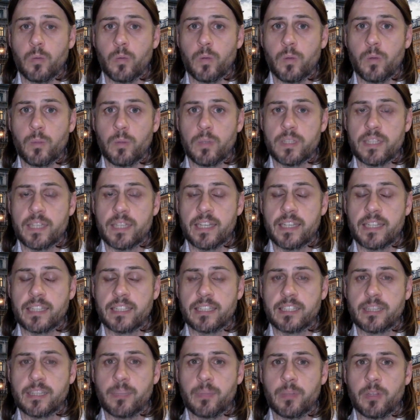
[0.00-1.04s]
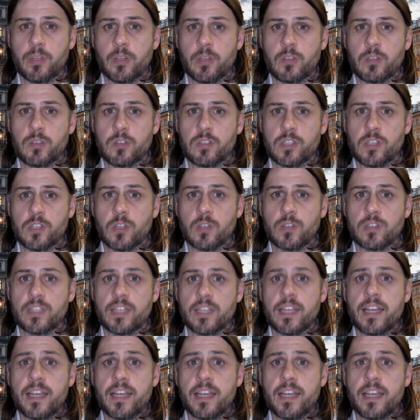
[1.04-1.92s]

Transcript: were presenting some of those results,